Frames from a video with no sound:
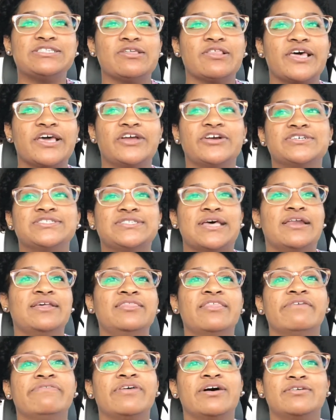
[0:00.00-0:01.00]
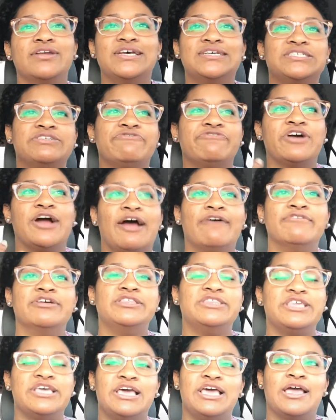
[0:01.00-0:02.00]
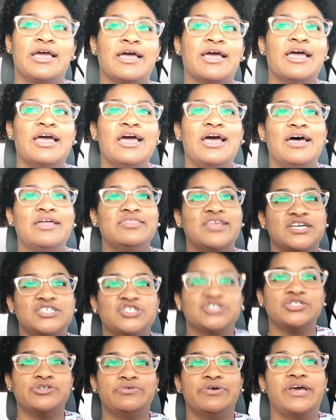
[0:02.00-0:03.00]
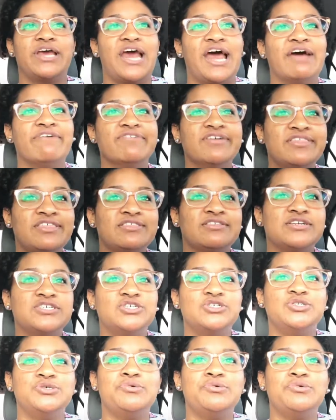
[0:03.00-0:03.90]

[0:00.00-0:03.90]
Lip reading: So you're setting the foundation for everything that you're doing. Everything that you